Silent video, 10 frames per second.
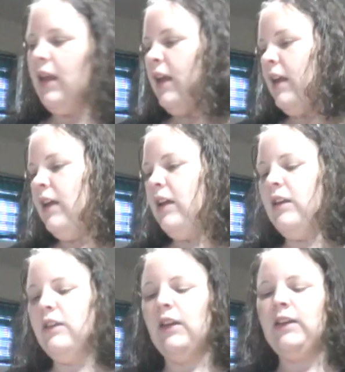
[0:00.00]

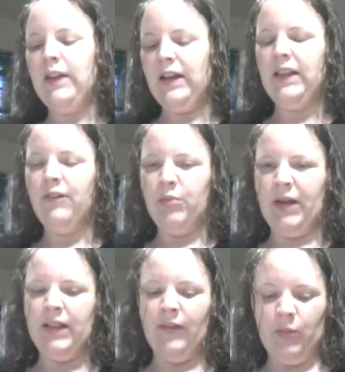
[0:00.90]
and I did get
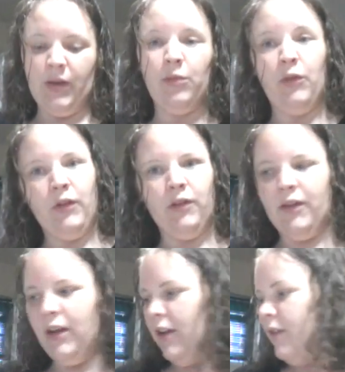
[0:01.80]
11x11, but I'm using it
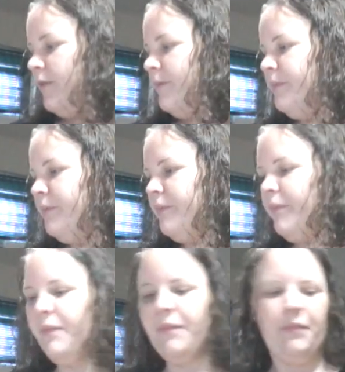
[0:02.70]
right now.
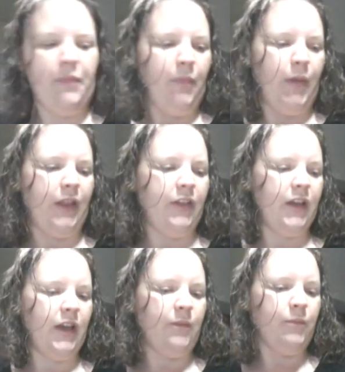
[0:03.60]
But I
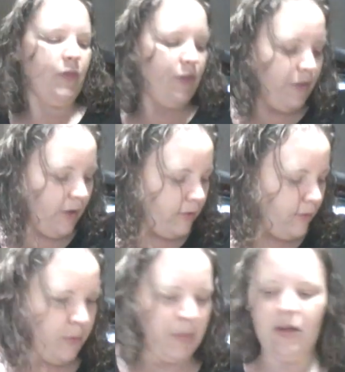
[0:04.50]
think I'm done
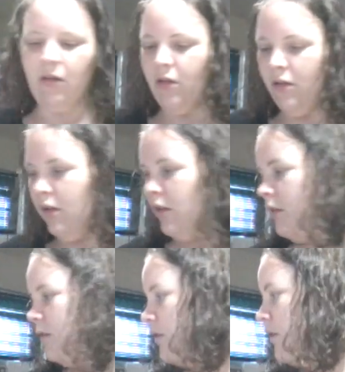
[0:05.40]
for my
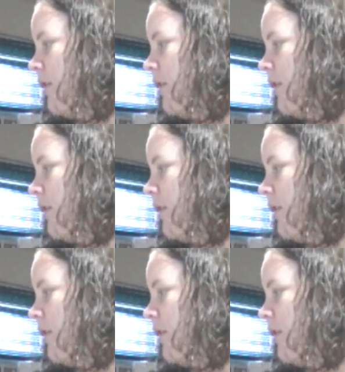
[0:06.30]
haul.